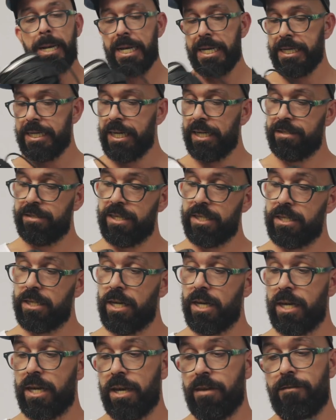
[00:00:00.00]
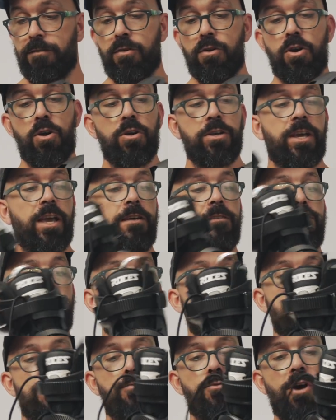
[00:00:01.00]
And that's it. If you're looking
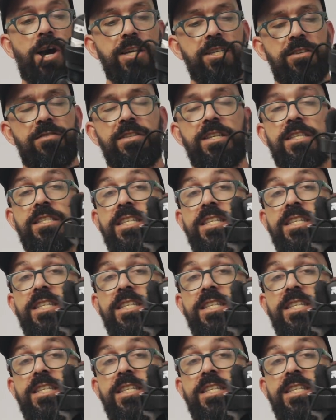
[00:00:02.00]
for the price of